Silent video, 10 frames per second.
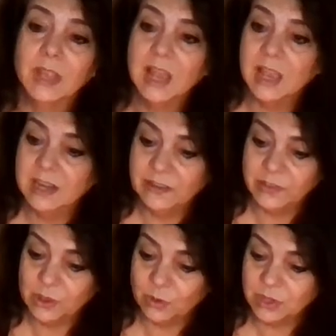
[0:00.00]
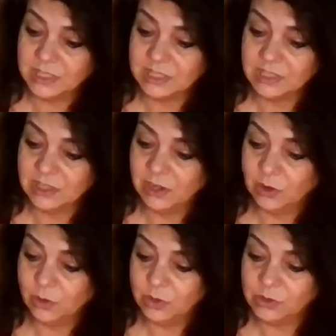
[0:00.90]
And even though this is, you
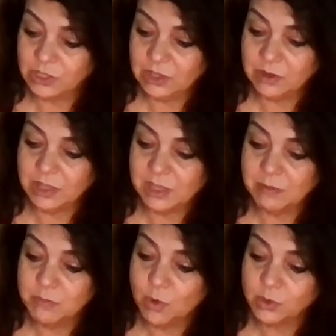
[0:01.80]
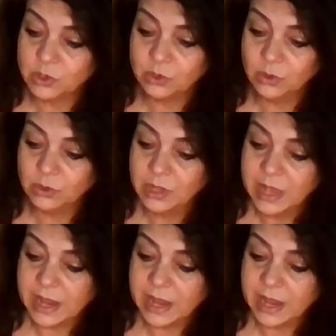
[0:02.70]
know, usually you get the emotional